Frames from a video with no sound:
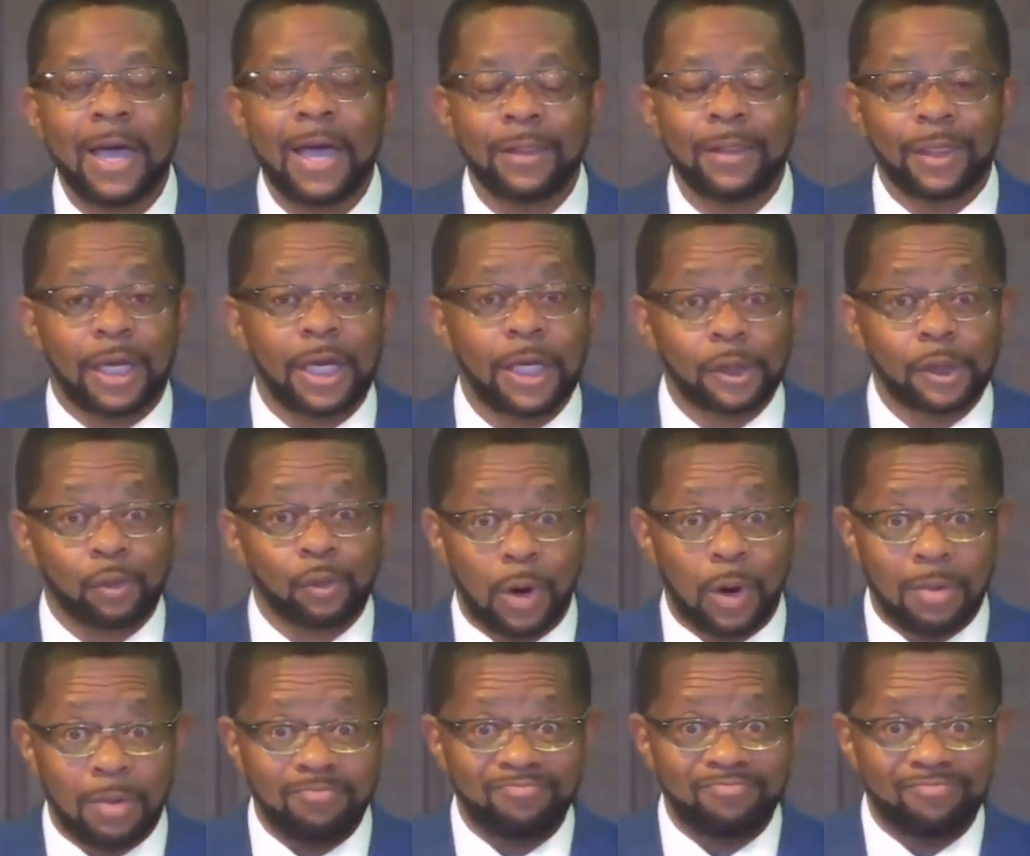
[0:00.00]
These
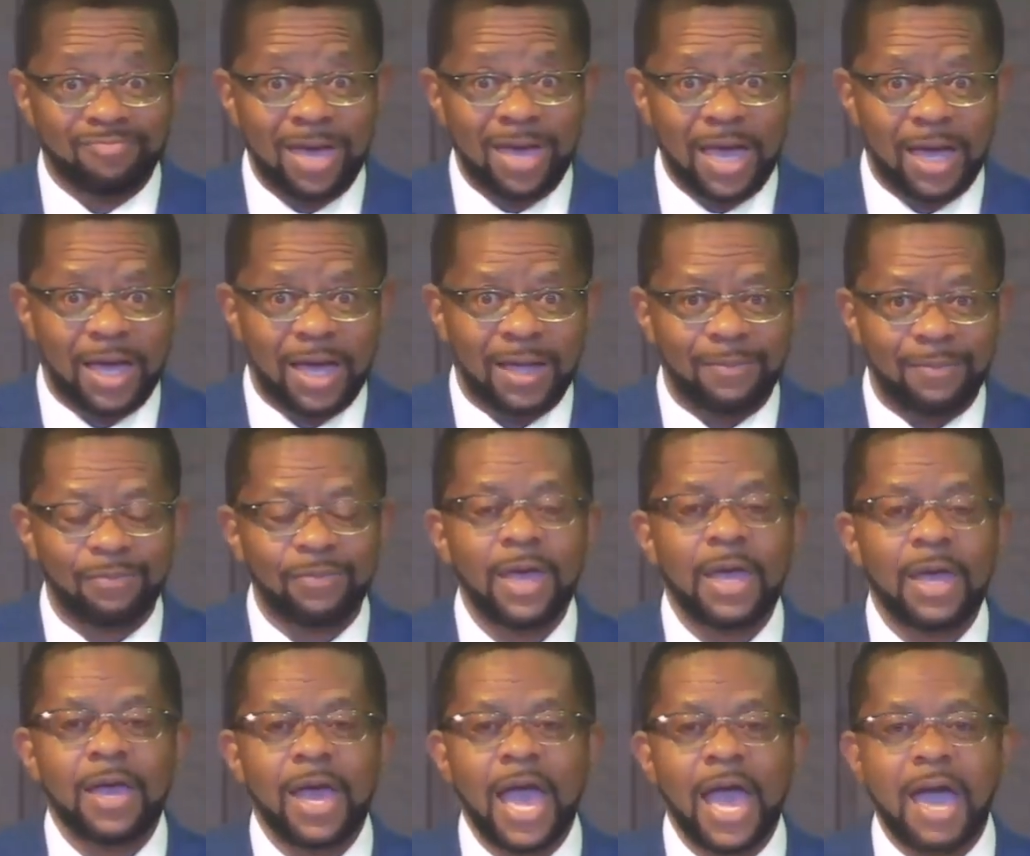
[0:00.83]
were men,
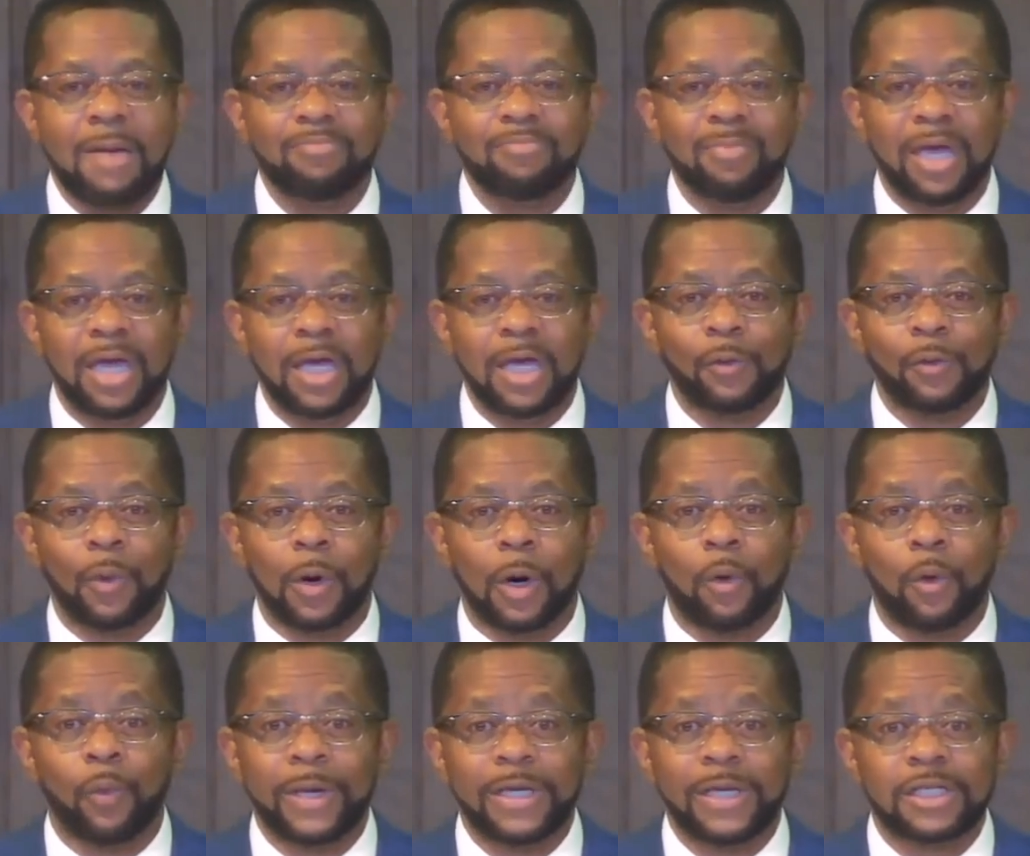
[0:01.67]
and men
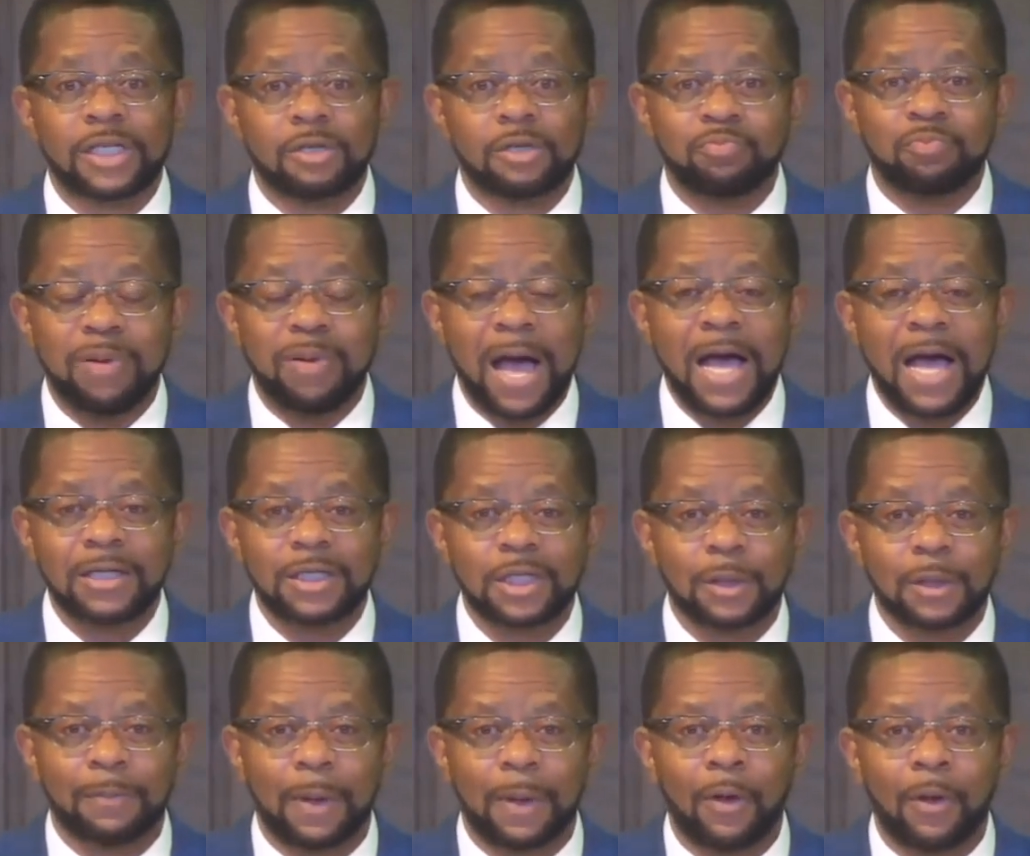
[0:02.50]
were
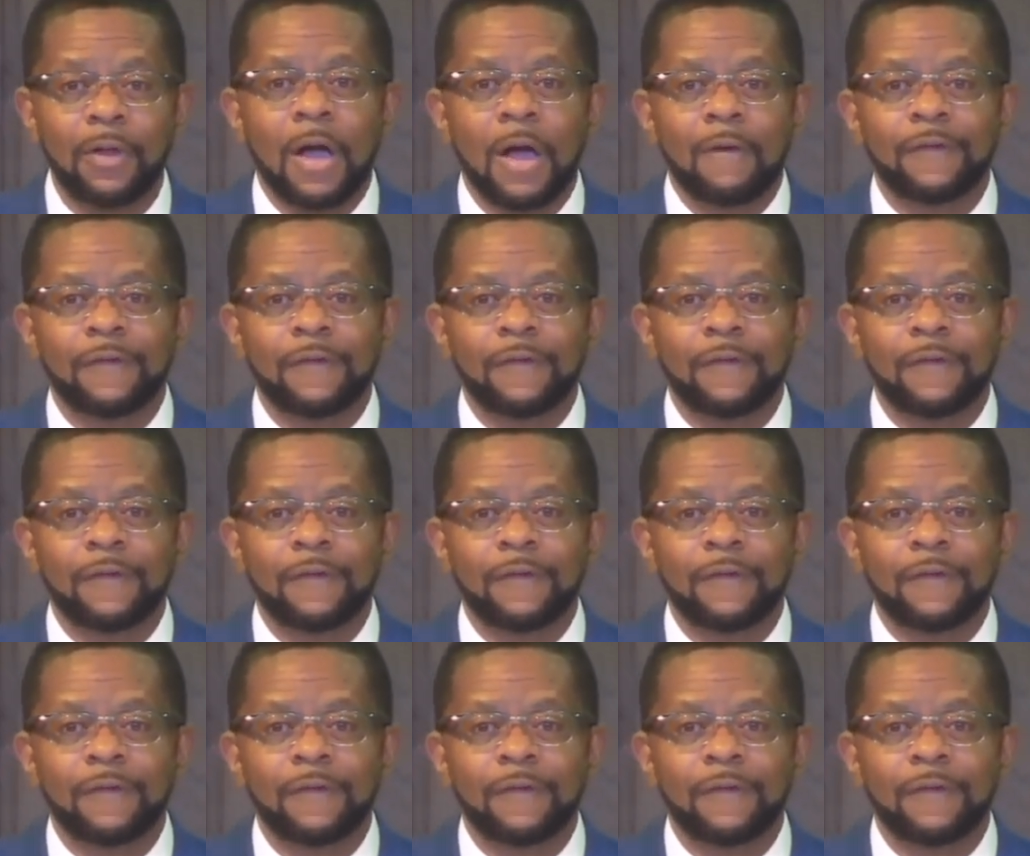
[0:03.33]
responsible